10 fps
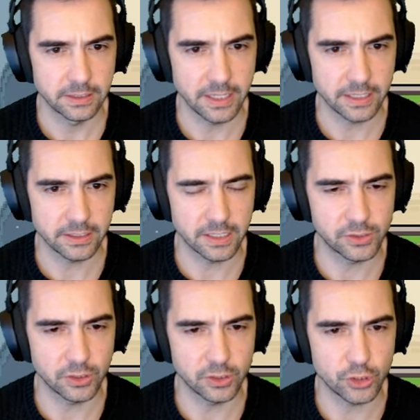That guy's
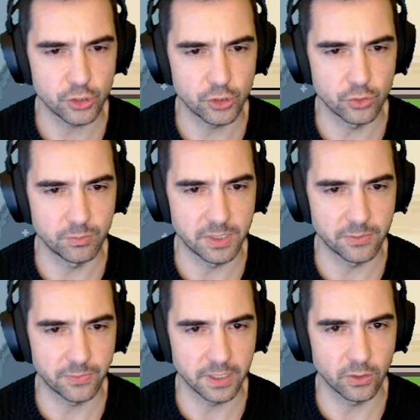gonna shoot me
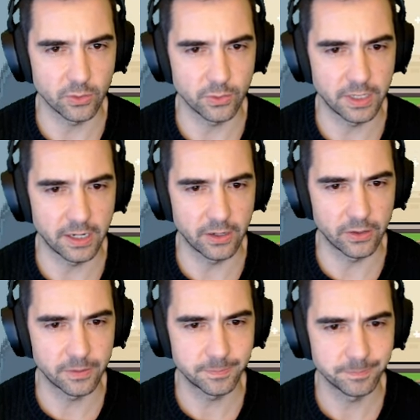if I go
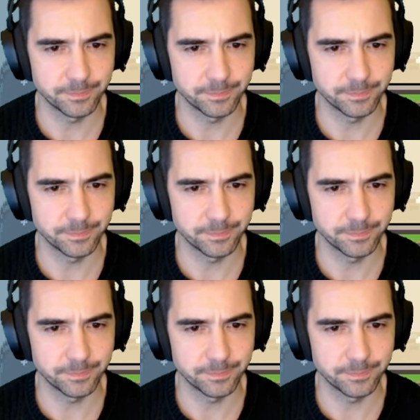there.